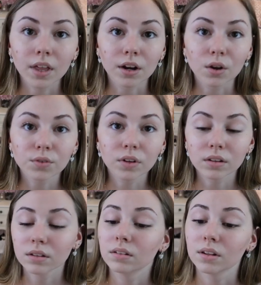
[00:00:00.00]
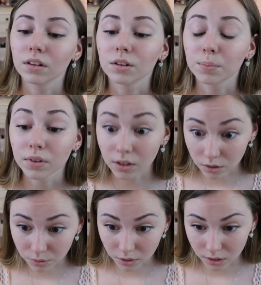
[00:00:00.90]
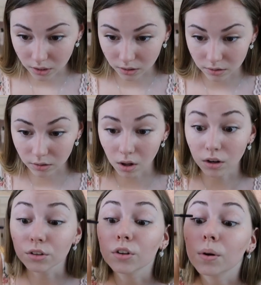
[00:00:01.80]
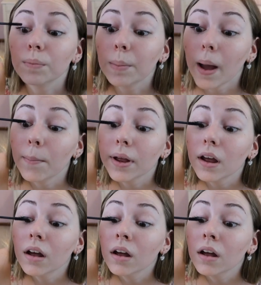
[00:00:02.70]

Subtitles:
I don't know if you guys can see this, but they look really nice and long, so I'm happy.